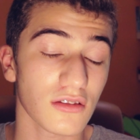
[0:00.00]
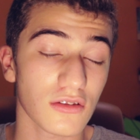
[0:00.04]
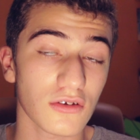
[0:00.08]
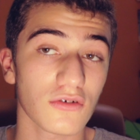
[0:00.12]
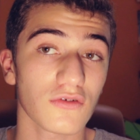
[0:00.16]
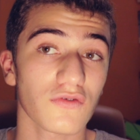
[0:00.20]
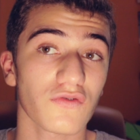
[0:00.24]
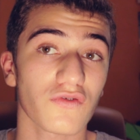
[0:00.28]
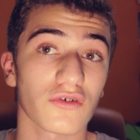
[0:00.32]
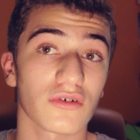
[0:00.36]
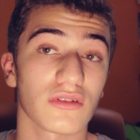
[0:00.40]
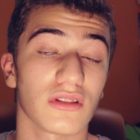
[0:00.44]

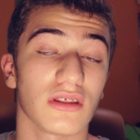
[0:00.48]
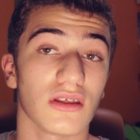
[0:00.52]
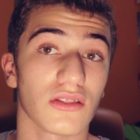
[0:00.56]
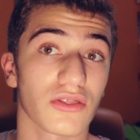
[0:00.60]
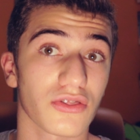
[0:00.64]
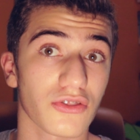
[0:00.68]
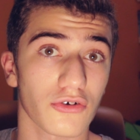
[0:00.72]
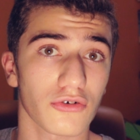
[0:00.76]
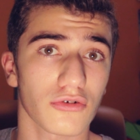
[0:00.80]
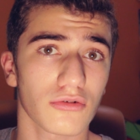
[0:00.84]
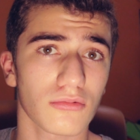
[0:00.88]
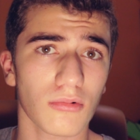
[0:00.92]
tuned for the
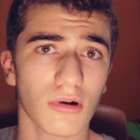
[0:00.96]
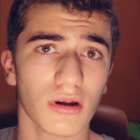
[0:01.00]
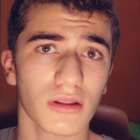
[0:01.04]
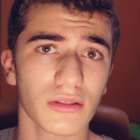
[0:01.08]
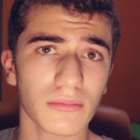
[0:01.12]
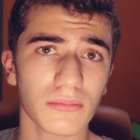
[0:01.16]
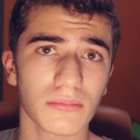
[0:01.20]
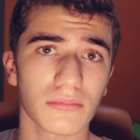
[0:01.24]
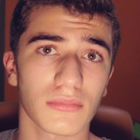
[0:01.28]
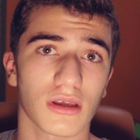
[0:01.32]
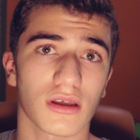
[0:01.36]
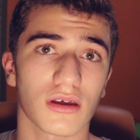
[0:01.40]
third
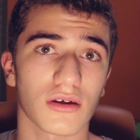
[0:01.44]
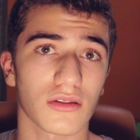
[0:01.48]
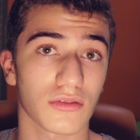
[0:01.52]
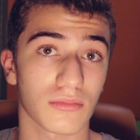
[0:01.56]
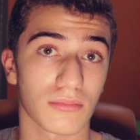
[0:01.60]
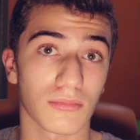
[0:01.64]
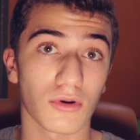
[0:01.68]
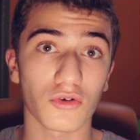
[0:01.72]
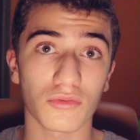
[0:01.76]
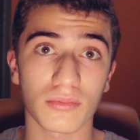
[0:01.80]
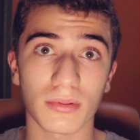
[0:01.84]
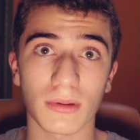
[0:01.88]
one because
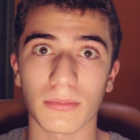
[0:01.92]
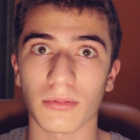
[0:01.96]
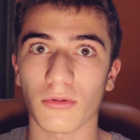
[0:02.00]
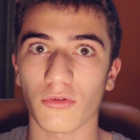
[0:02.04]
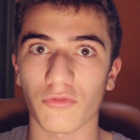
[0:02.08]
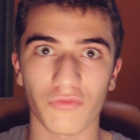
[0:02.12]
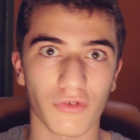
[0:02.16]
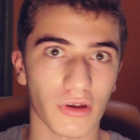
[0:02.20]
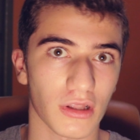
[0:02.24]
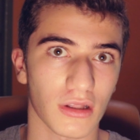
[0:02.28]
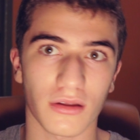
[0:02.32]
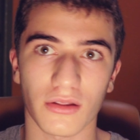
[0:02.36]
most people
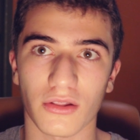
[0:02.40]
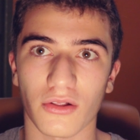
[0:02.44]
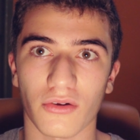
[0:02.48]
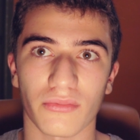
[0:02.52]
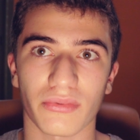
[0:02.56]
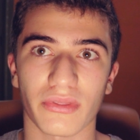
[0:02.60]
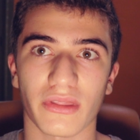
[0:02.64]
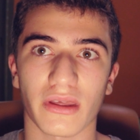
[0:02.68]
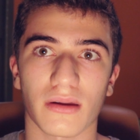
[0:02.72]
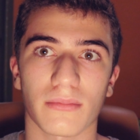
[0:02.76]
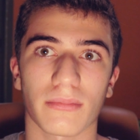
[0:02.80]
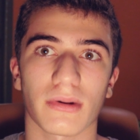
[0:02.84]
really
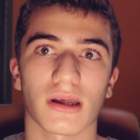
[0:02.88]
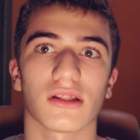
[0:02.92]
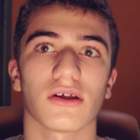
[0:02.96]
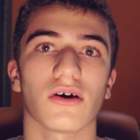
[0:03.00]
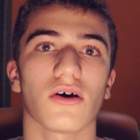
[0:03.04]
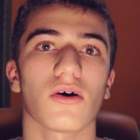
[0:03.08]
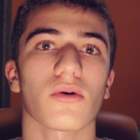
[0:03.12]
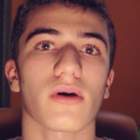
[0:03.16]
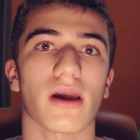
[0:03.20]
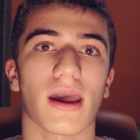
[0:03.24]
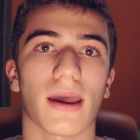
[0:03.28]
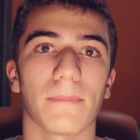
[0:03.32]
don't think about it.
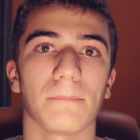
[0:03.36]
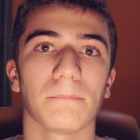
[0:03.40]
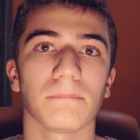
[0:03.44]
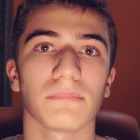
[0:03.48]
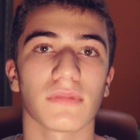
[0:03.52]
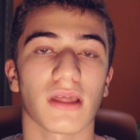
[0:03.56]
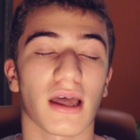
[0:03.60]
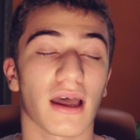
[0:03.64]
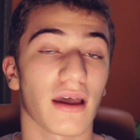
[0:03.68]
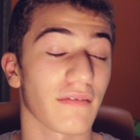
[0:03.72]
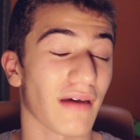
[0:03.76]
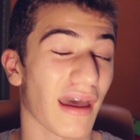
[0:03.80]
Okay,
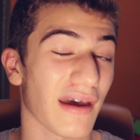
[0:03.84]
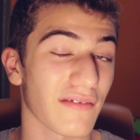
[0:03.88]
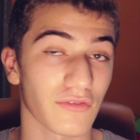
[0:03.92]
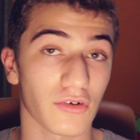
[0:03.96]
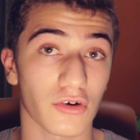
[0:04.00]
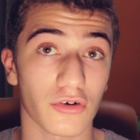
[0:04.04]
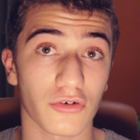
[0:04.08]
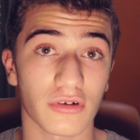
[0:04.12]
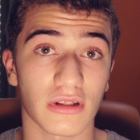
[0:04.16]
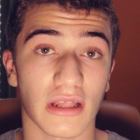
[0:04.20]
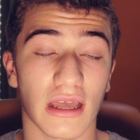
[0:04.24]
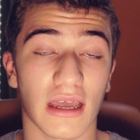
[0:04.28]
I
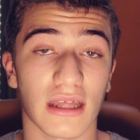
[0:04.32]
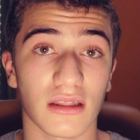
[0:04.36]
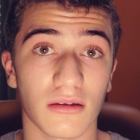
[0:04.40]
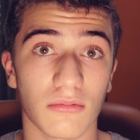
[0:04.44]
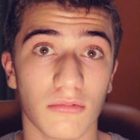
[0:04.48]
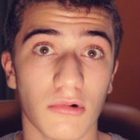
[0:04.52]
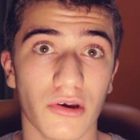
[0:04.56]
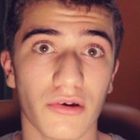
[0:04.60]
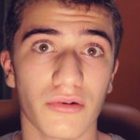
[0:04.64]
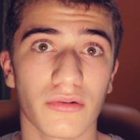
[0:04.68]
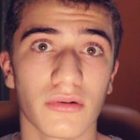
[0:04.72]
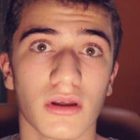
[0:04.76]
haven't heard it
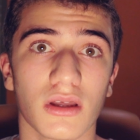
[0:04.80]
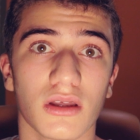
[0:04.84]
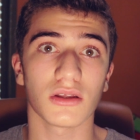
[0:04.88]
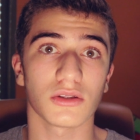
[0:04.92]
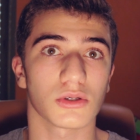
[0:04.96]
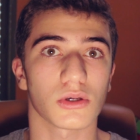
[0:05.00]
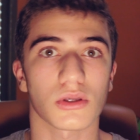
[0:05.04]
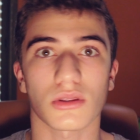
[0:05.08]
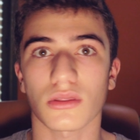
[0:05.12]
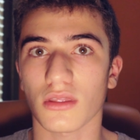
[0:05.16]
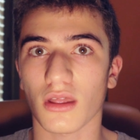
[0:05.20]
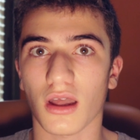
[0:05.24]
anywhere,
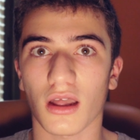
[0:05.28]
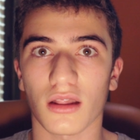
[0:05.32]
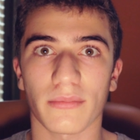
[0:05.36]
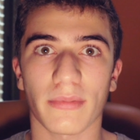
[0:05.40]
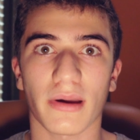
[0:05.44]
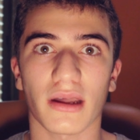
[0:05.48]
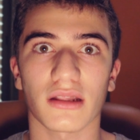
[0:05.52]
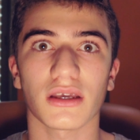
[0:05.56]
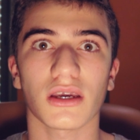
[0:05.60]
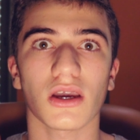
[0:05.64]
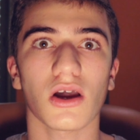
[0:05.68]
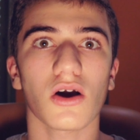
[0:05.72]
just thought
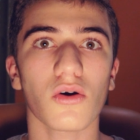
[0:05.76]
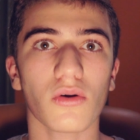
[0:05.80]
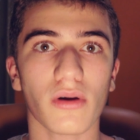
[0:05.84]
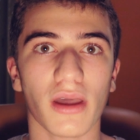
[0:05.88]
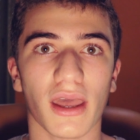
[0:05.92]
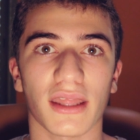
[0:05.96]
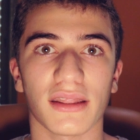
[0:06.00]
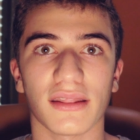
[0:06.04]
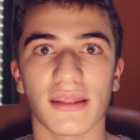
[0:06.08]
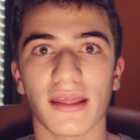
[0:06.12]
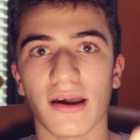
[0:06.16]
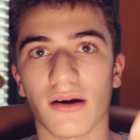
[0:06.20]
about it.
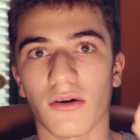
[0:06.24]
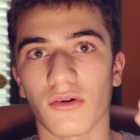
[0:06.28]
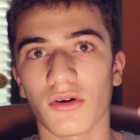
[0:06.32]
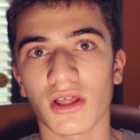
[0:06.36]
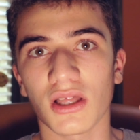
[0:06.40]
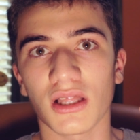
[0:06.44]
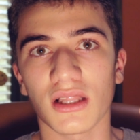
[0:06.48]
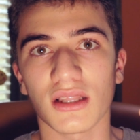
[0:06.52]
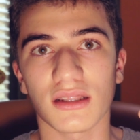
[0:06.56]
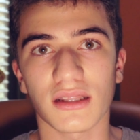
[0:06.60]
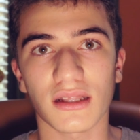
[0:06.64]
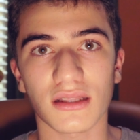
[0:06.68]
Okay, now
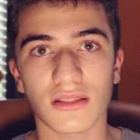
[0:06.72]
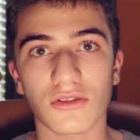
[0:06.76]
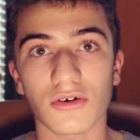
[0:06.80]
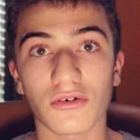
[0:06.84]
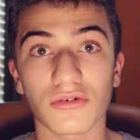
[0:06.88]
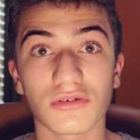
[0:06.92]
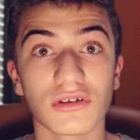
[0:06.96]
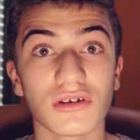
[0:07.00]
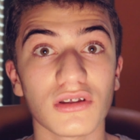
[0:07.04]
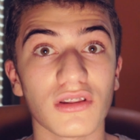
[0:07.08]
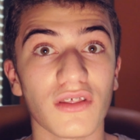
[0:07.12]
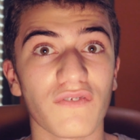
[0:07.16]
let's
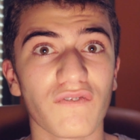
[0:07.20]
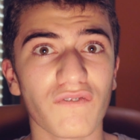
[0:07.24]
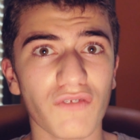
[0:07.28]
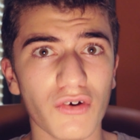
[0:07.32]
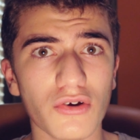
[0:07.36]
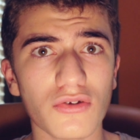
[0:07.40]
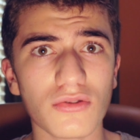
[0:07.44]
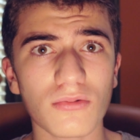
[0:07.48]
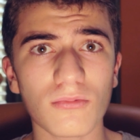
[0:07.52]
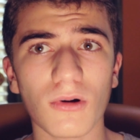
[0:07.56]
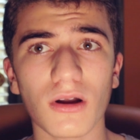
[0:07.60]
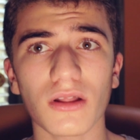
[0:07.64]
go to the
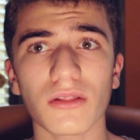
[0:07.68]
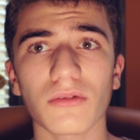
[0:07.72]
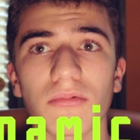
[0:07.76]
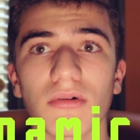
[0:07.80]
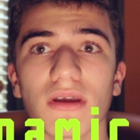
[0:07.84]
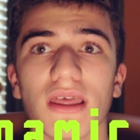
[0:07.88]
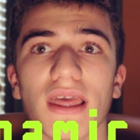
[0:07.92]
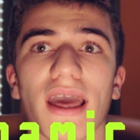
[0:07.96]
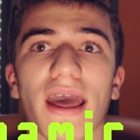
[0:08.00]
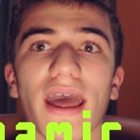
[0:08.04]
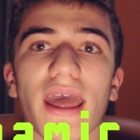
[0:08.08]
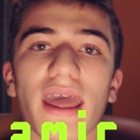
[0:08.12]
first one.
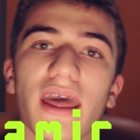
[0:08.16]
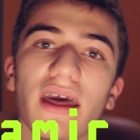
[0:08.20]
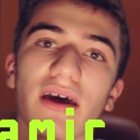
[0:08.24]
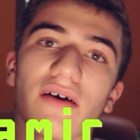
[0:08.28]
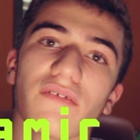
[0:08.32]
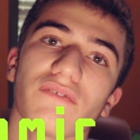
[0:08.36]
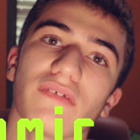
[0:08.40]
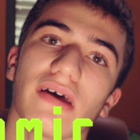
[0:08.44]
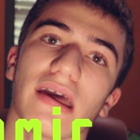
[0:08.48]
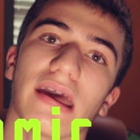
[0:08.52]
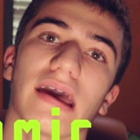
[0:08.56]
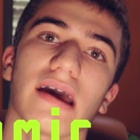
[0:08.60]
We
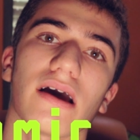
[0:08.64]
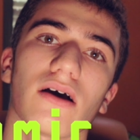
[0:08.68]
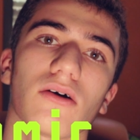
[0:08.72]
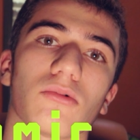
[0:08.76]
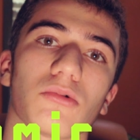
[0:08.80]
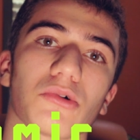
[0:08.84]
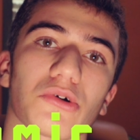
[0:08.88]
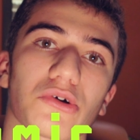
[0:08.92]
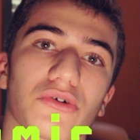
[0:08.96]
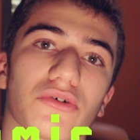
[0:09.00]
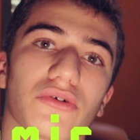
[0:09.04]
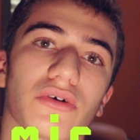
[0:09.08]
have
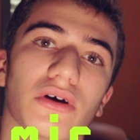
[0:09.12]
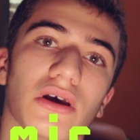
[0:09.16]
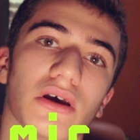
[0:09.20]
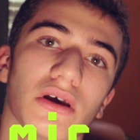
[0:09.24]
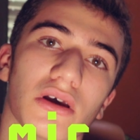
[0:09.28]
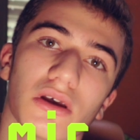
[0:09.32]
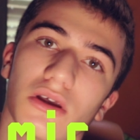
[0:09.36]
our,